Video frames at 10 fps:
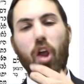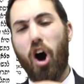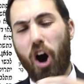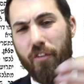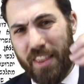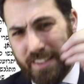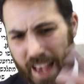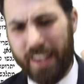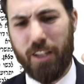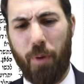of the
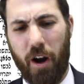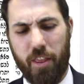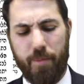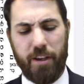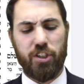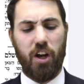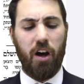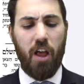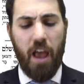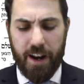second part of the Mishnah.
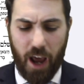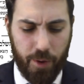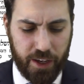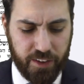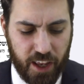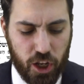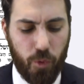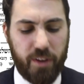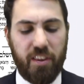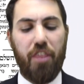And now we continue
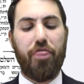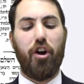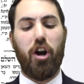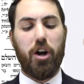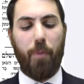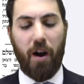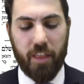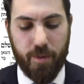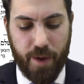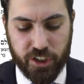with the third part
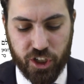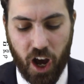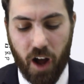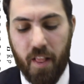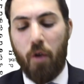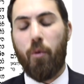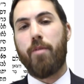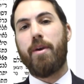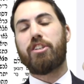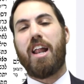of the Mishnah. When
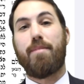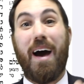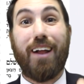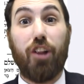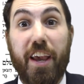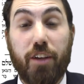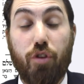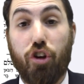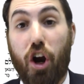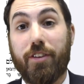the Mishnah had a machlekes with
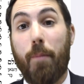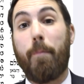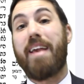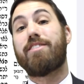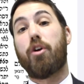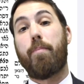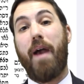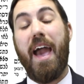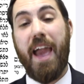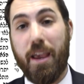regard to Meiser
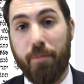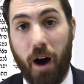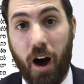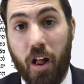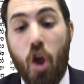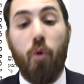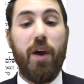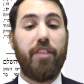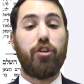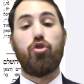Behema, we
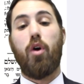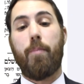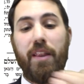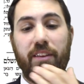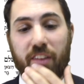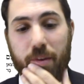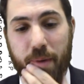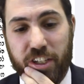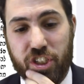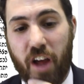had the two opinions in the
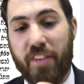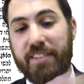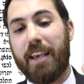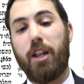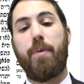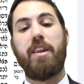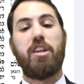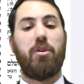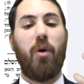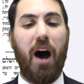Mishnah. The second
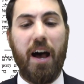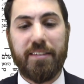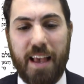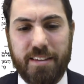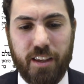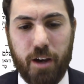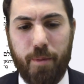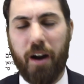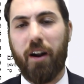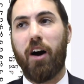opinion it says the
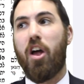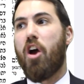Gemara,